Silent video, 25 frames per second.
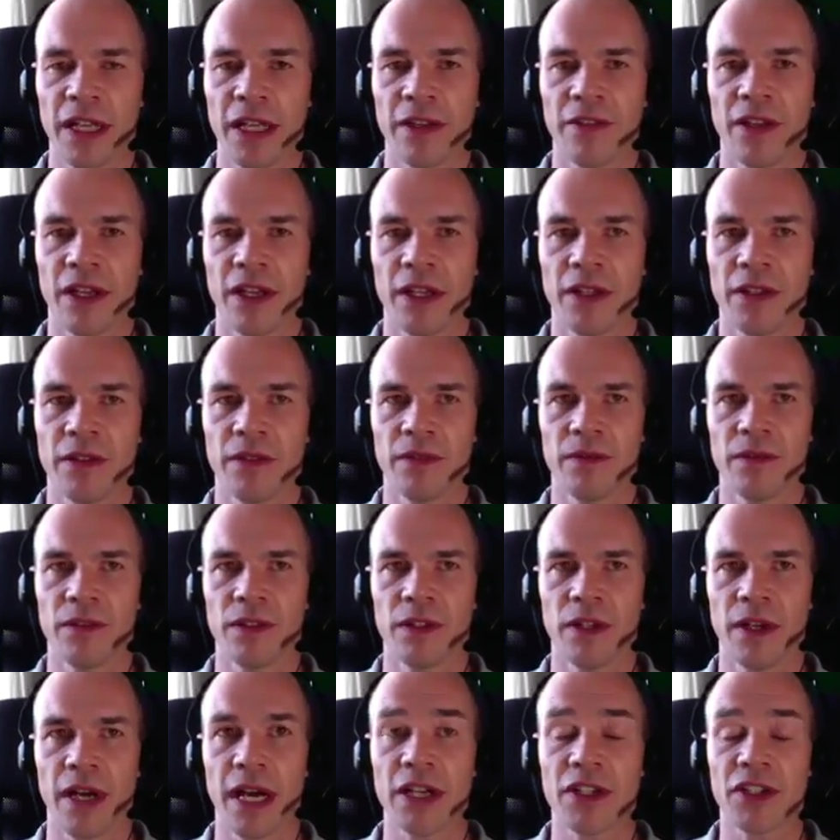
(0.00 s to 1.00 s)
then
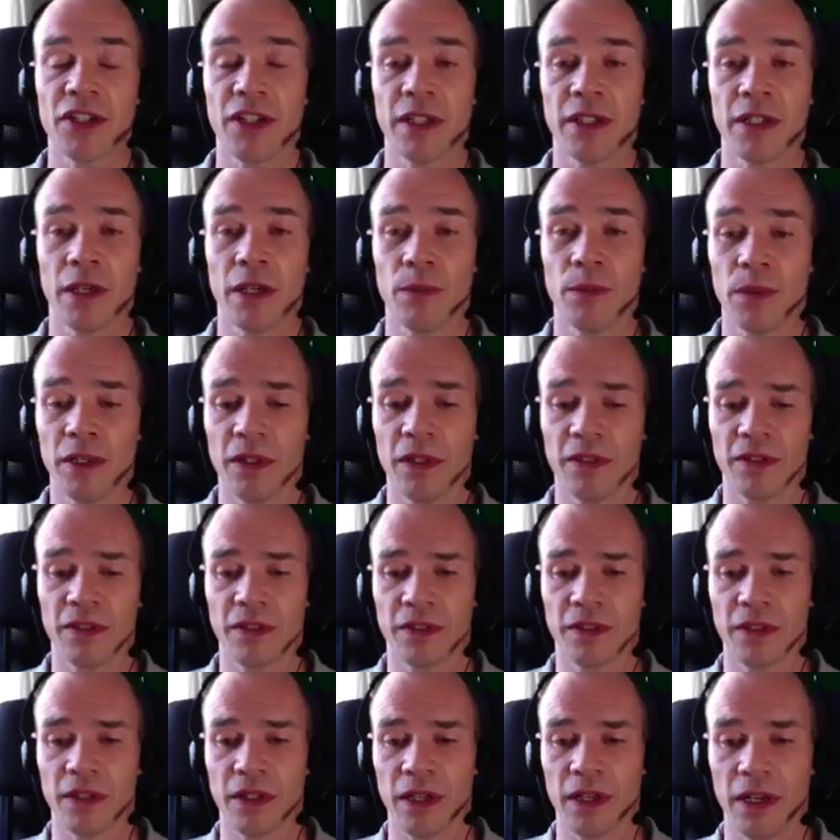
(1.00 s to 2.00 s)
you actually end up with
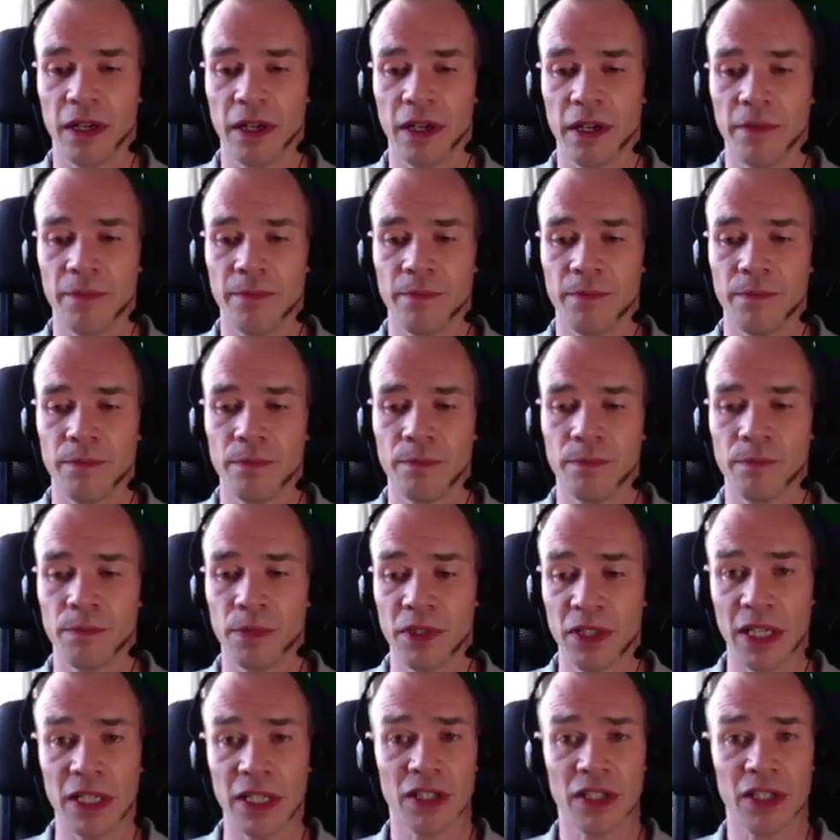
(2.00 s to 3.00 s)

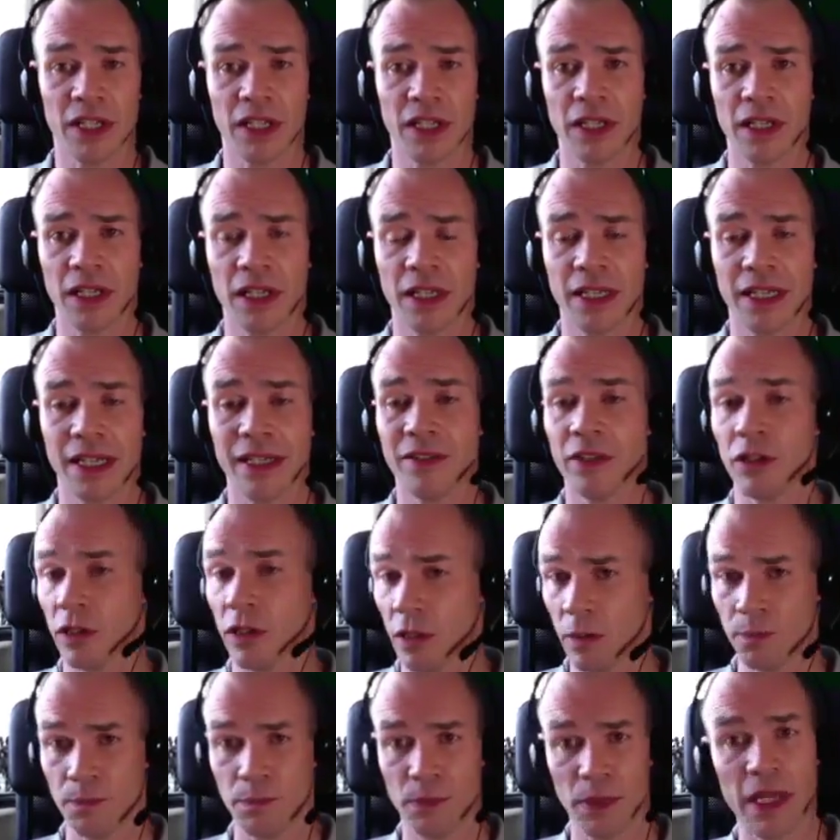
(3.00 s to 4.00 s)
potentially a kid that
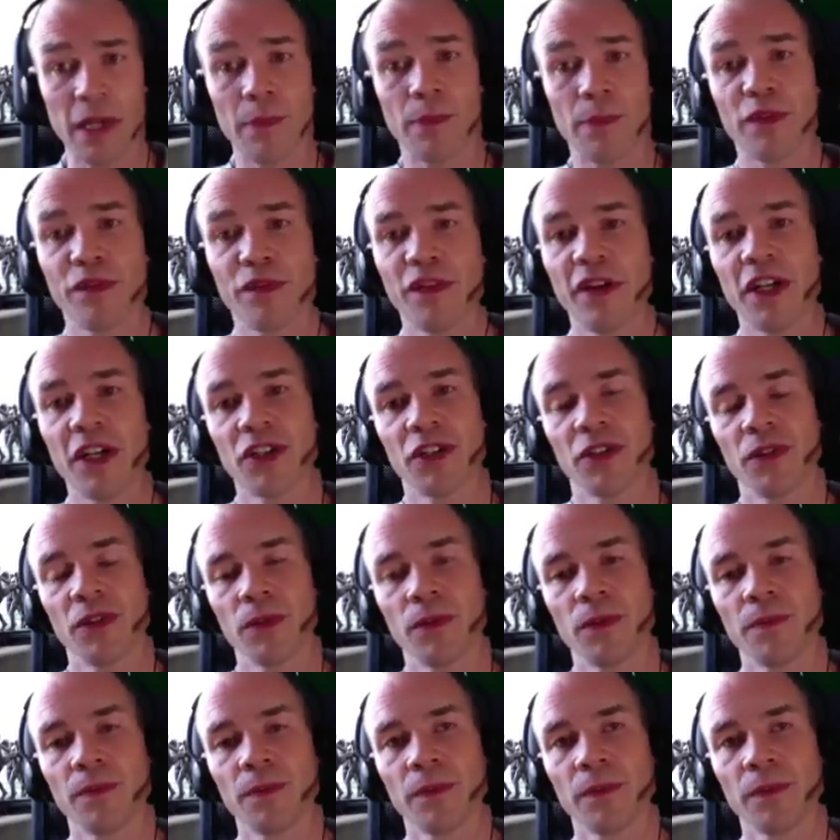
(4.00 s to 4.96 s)
could be a professional,